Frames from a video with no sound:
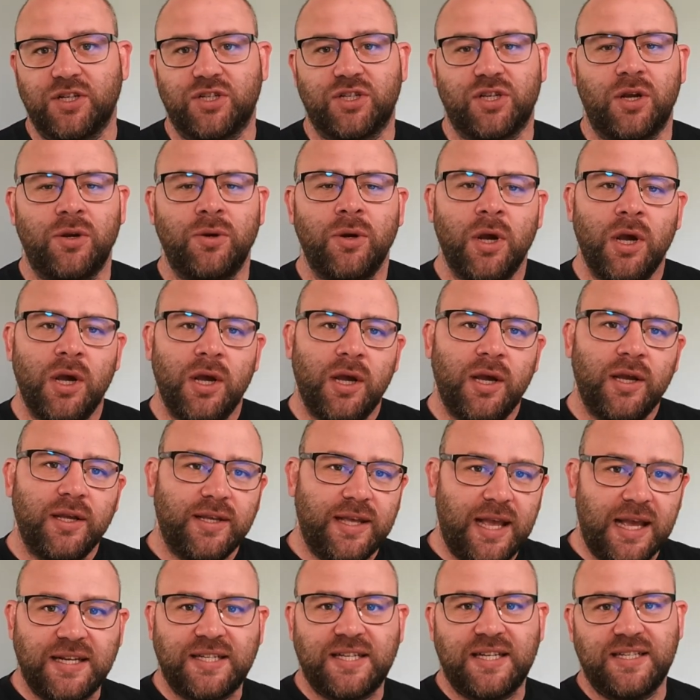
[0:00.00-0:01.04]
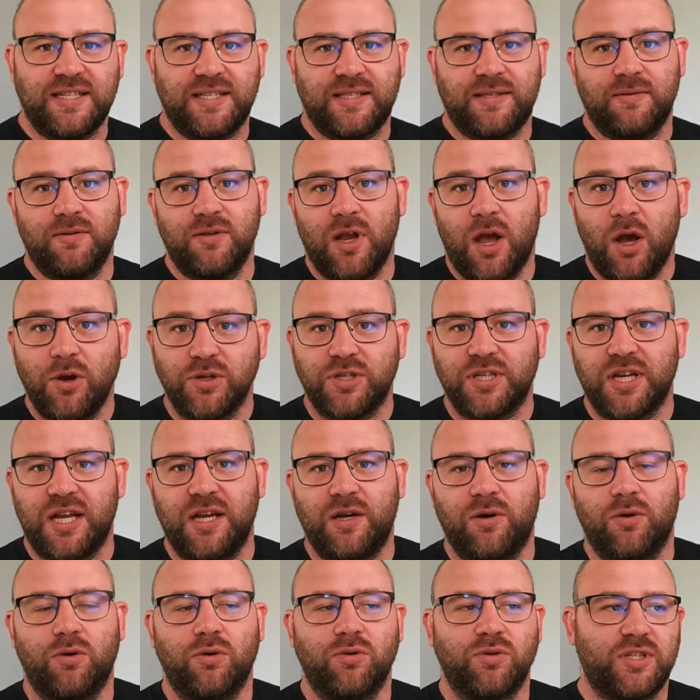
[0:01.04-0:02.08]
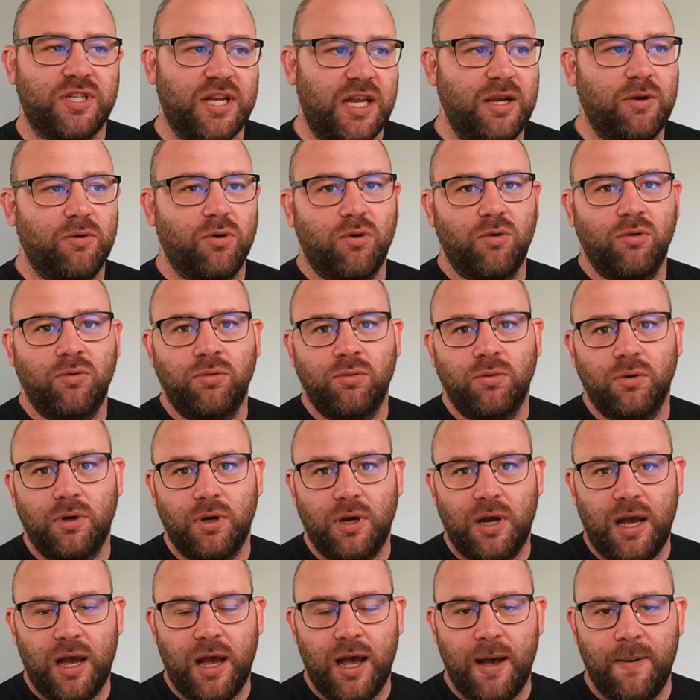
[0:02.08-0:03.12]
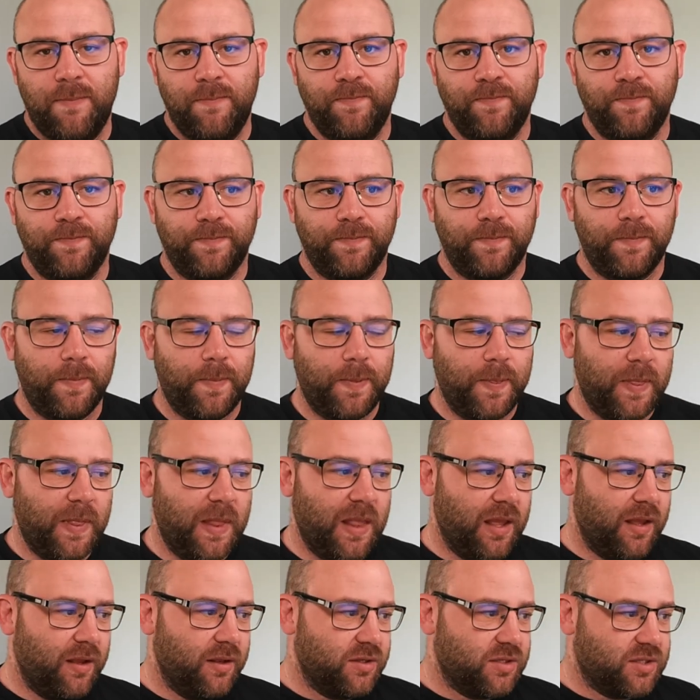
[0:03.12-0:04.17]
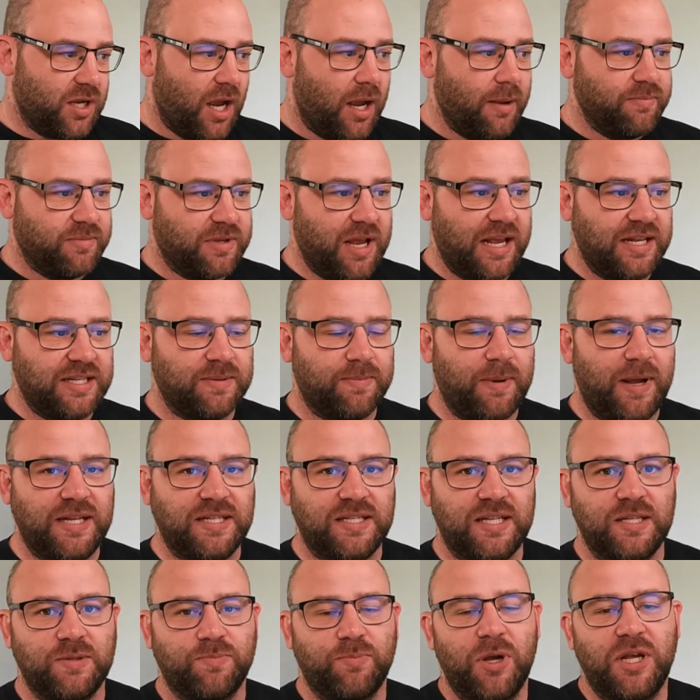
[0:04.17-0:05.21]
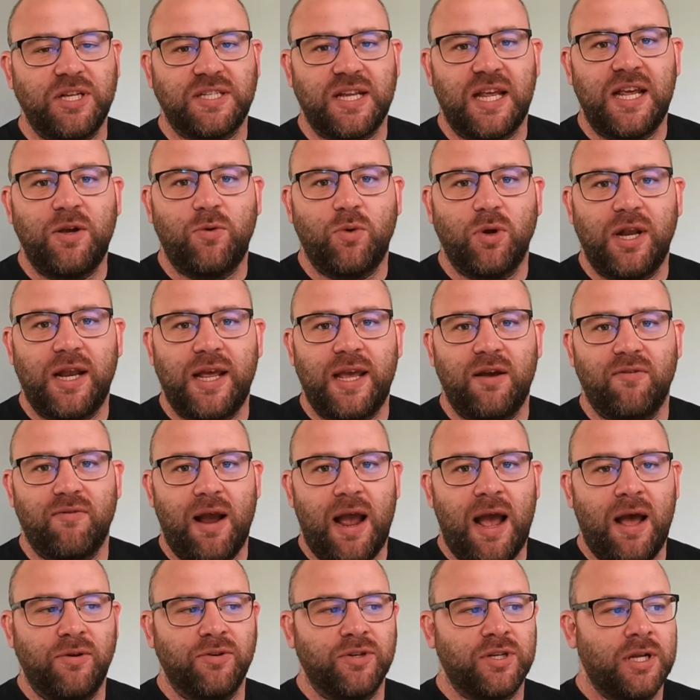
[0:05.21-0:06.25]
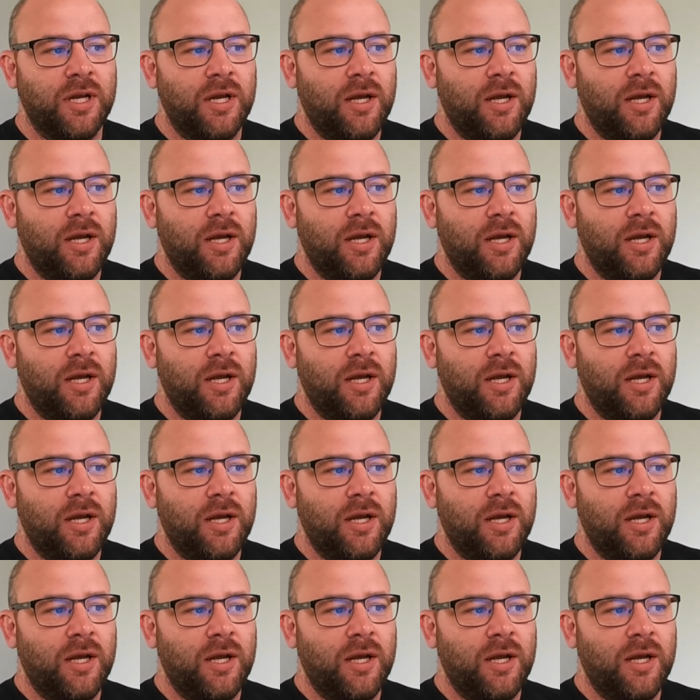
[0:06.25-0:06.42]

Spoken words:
So yes, it's NoSQL, SQL type databases, but it's equally around